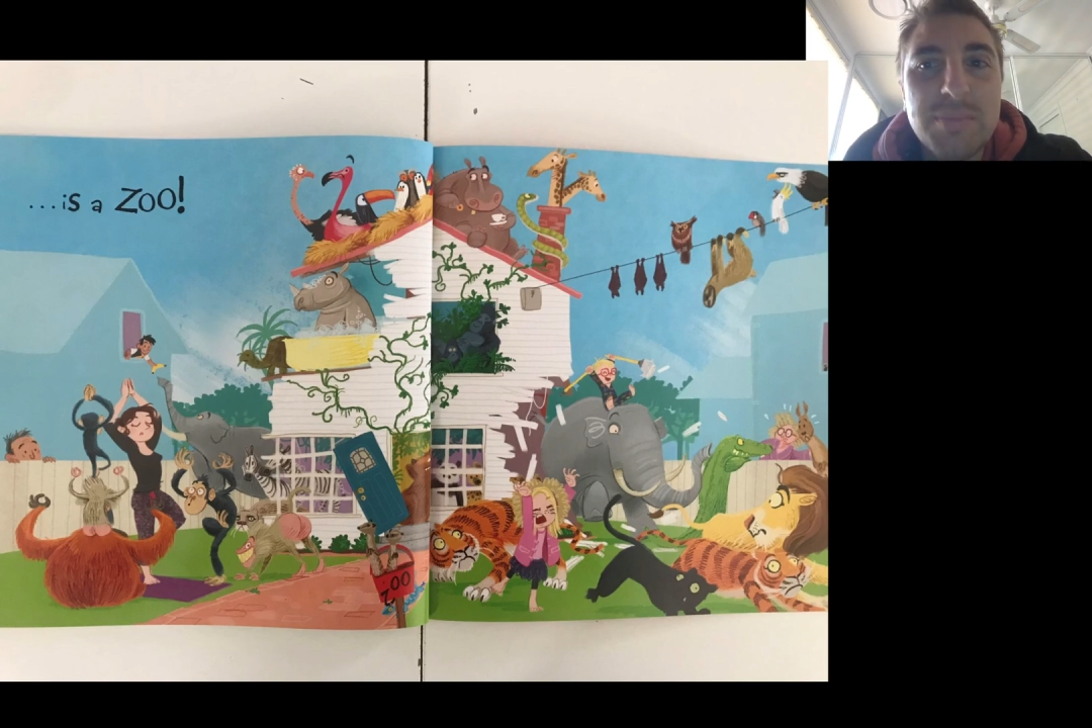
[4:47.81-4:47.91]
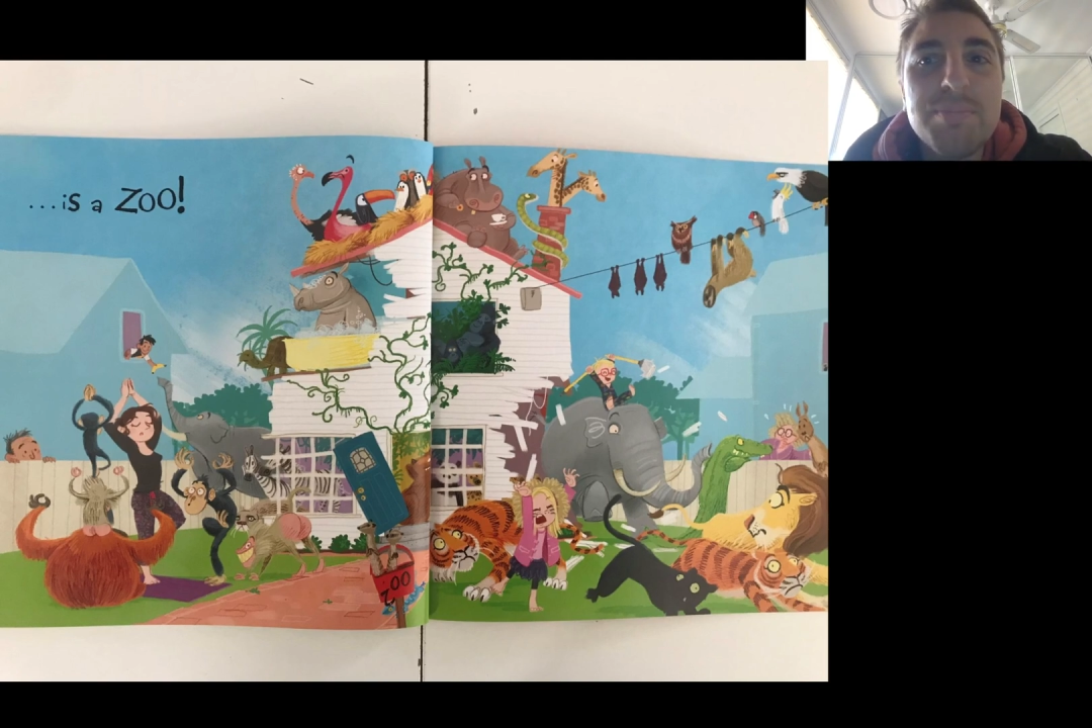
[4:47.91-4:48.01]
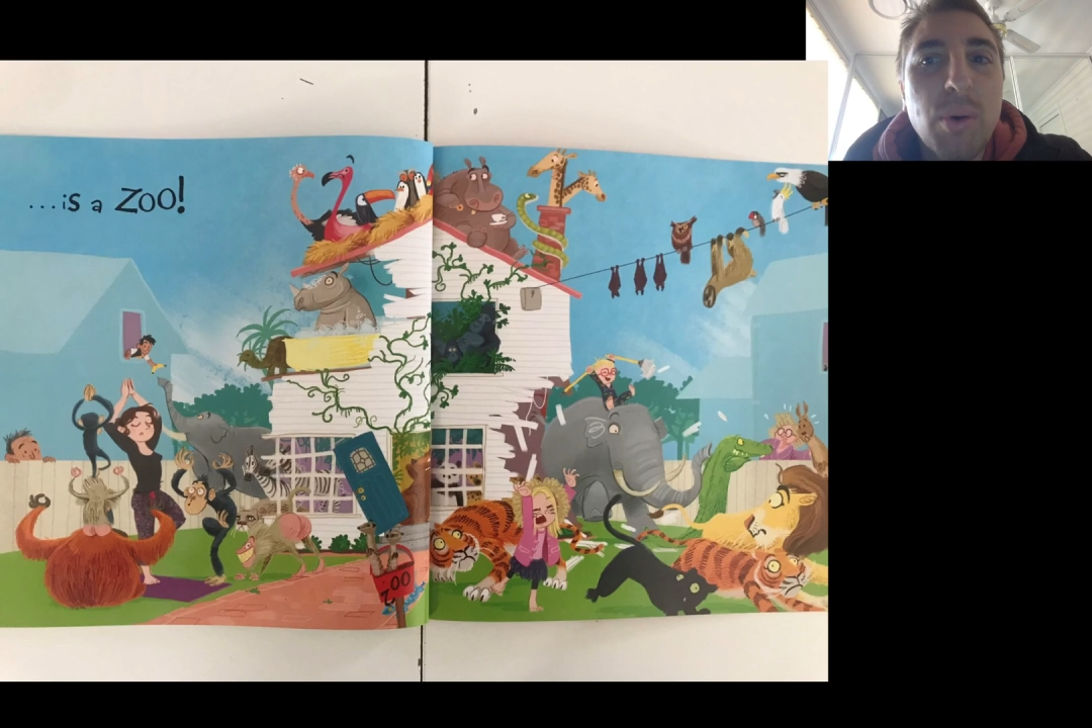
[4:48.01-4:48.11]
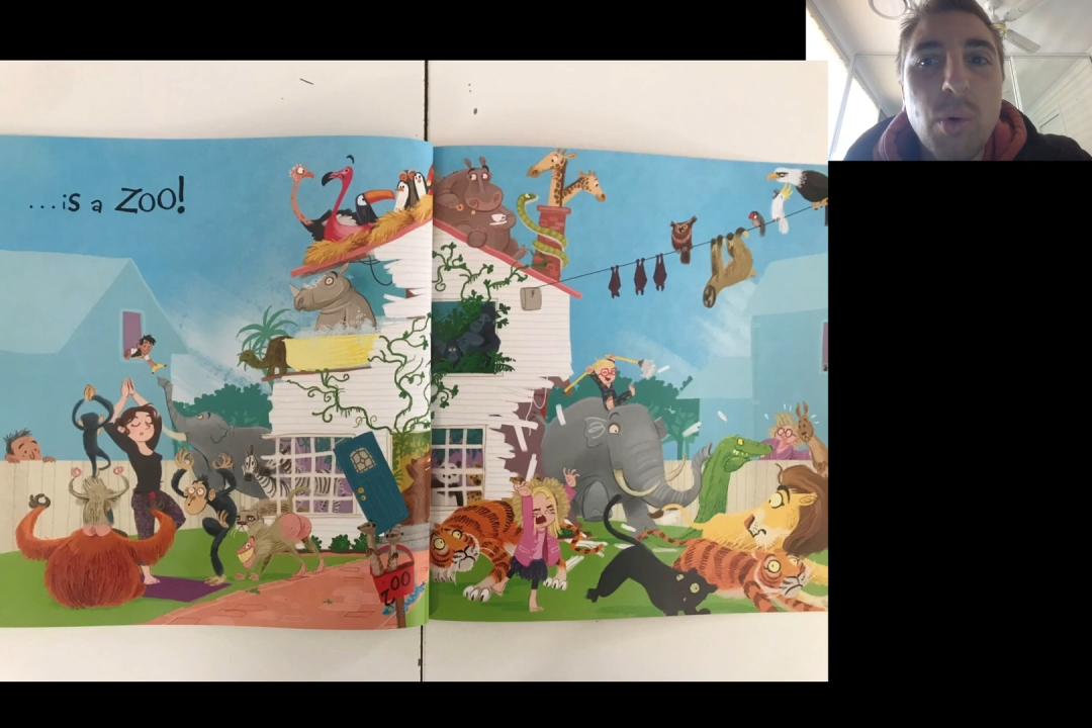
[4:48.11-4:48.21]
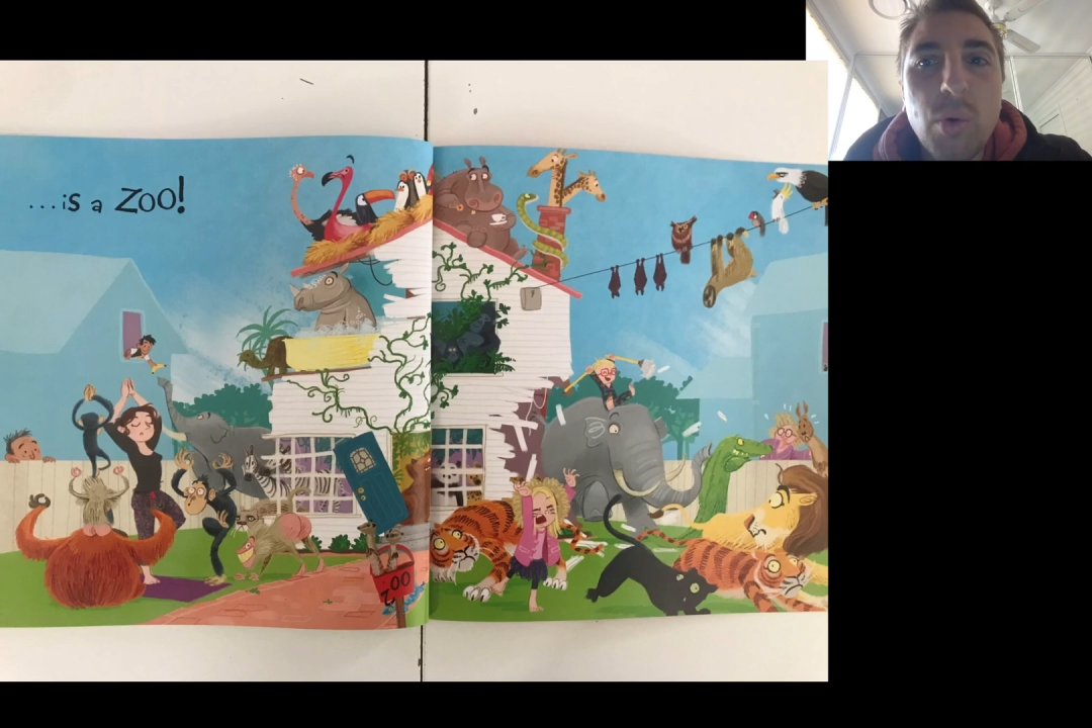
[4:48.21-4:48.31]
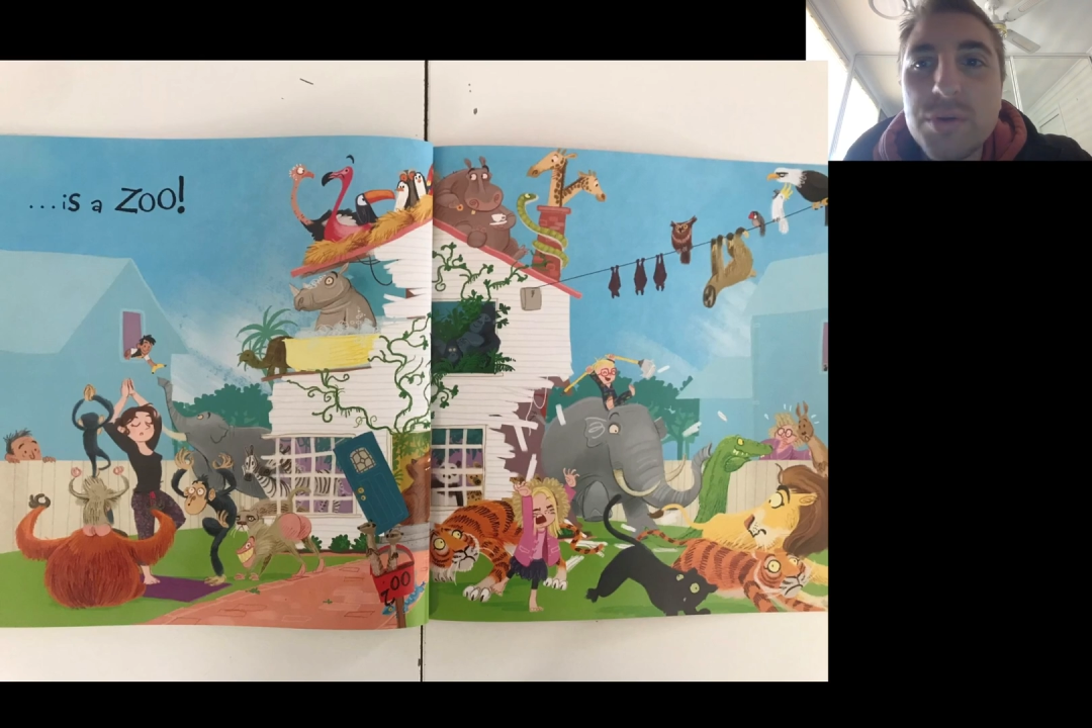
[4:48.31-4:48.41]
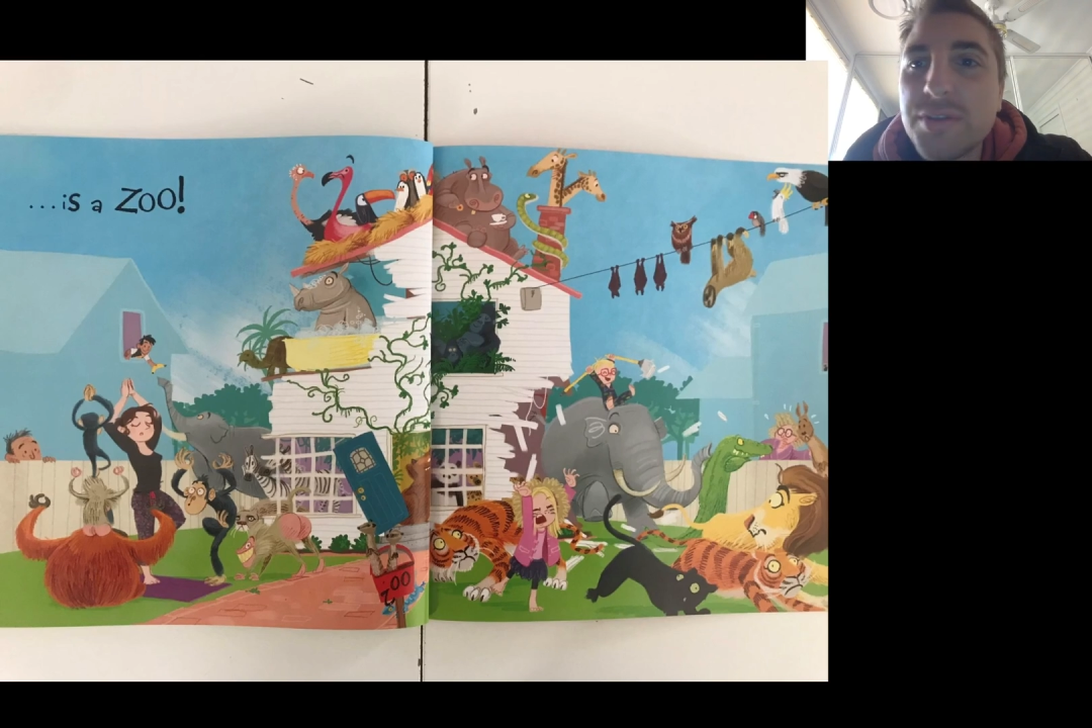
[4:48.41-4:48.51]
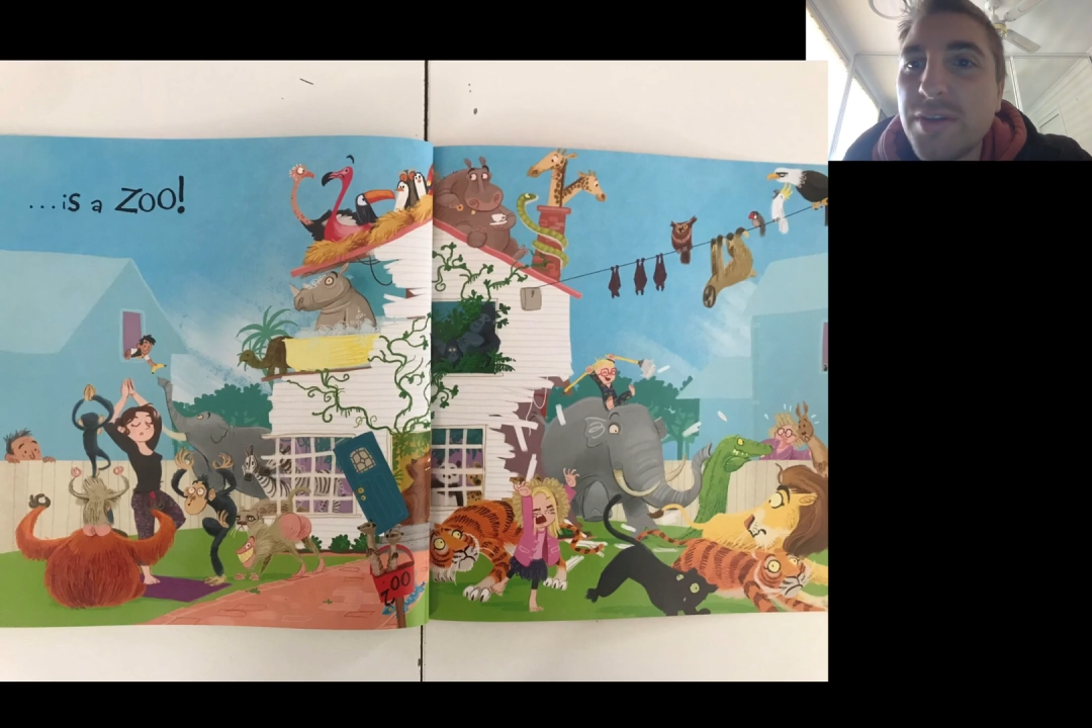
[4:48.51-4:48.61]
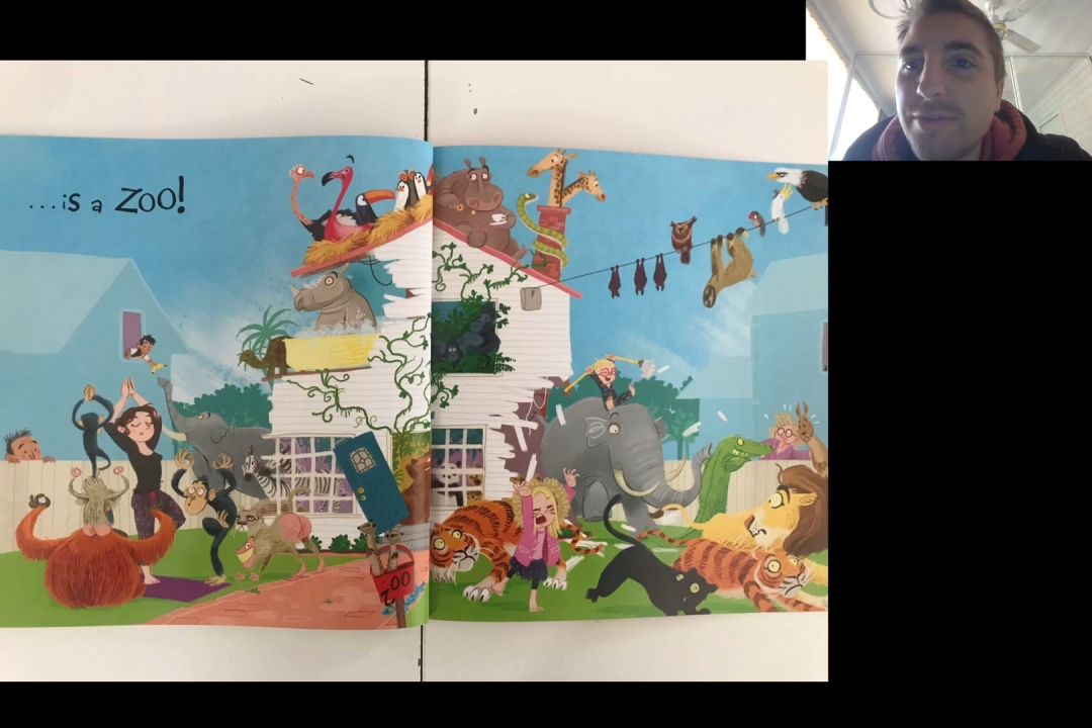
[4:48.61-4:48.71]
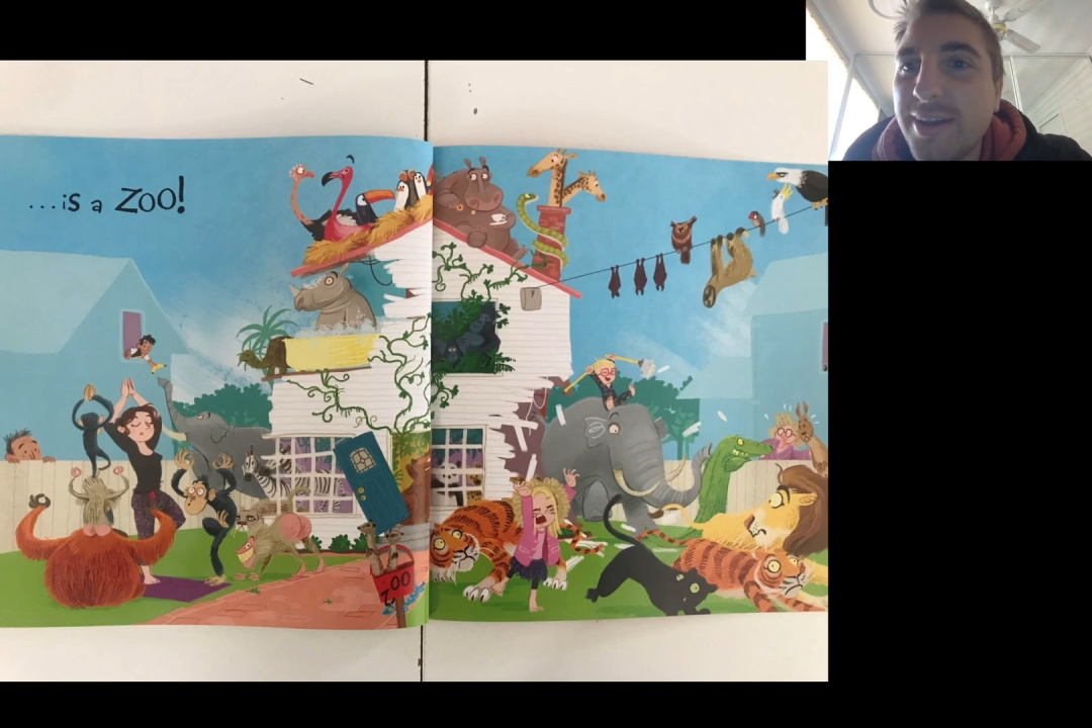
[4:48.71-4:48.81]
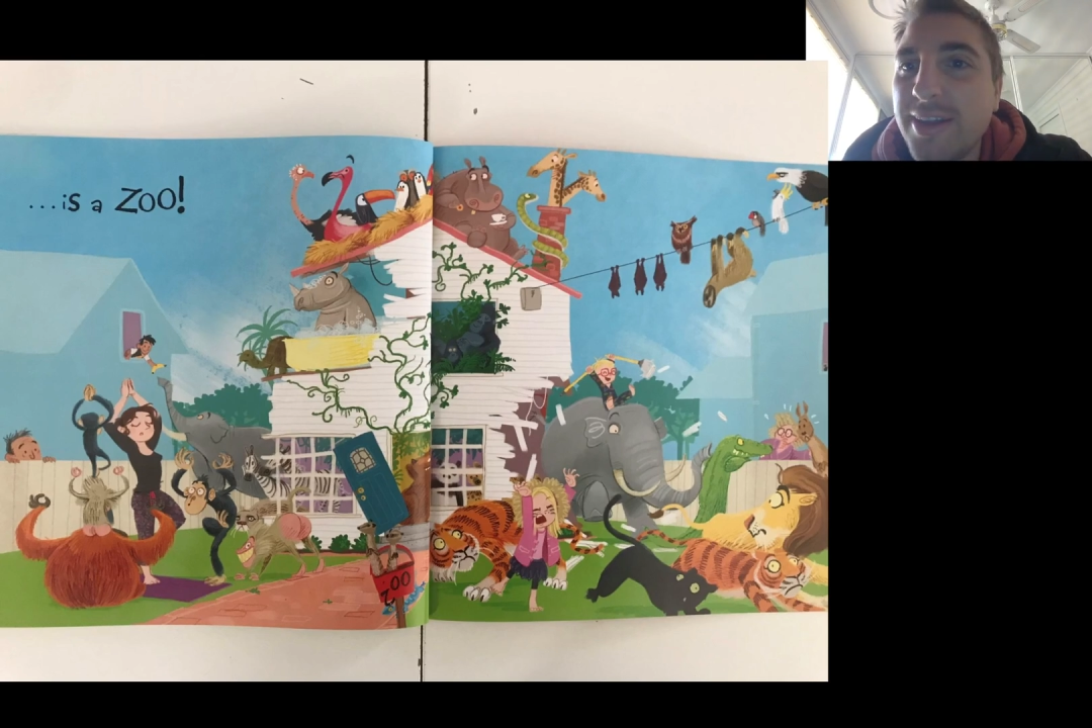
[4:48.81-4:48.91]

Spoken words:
pause it for